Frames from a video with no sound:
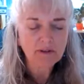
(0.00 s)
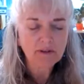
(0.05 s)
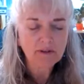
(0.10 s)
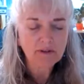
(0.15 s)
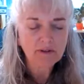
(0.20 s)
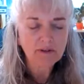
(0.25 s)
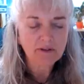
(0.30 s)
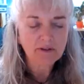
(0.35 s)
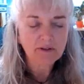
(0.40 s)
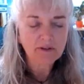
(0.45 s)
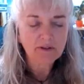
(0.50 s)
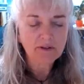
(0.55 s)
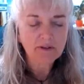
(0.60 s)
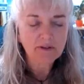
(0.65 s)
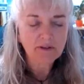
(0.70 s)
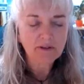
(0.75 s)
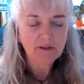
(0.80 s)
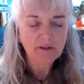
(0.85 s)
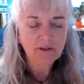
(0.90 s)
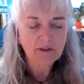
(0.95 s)

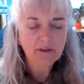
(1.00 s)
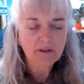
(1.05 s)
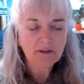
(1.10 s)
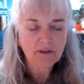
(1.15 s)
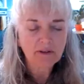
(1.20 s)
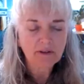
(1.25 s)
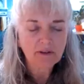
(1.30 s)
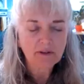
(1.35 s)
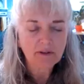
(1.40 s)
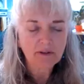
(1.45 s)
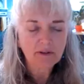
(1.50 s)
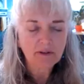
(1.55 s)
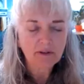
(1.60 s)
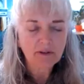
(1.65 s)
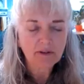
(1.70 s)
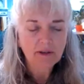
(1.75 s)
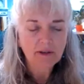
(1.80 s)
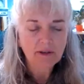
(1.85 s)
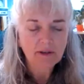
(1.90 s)
(no one is talking)